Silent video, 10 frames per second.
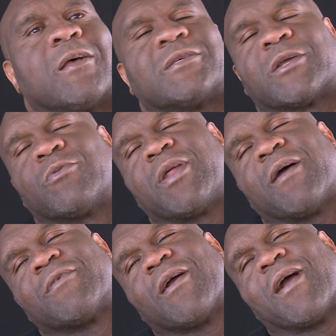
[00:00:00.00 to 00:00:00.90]
It's like,
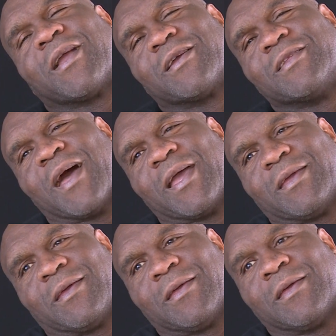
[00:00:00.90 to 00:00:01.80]
whatever, all right, good night.